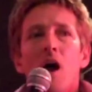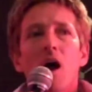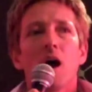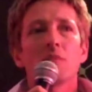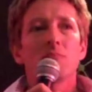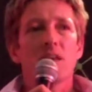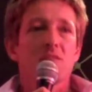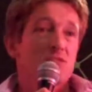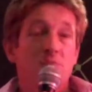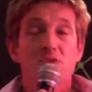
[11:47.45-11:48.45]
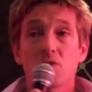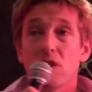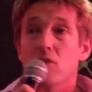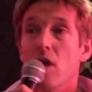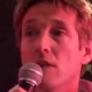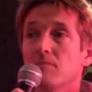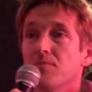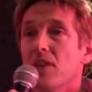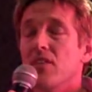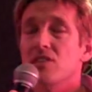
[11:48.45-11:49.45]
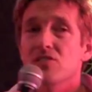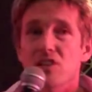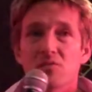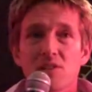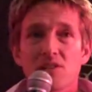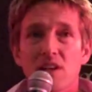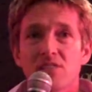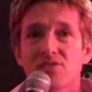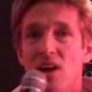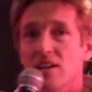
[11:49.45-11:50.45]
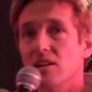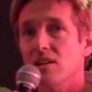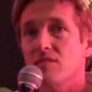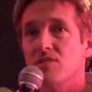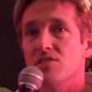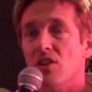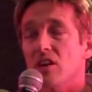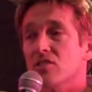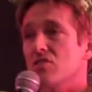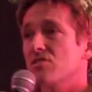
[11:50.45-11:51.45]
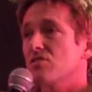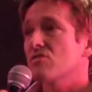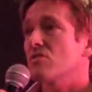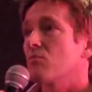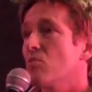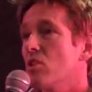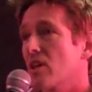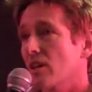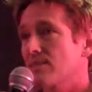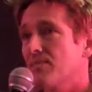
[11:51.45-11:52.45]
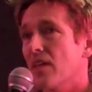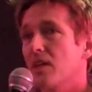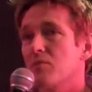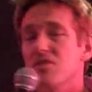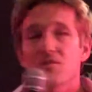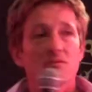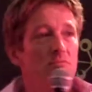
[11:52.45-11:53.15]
Um, and so it was all going great. And then six weeks later, suddenly the site just stopped working, and we thought,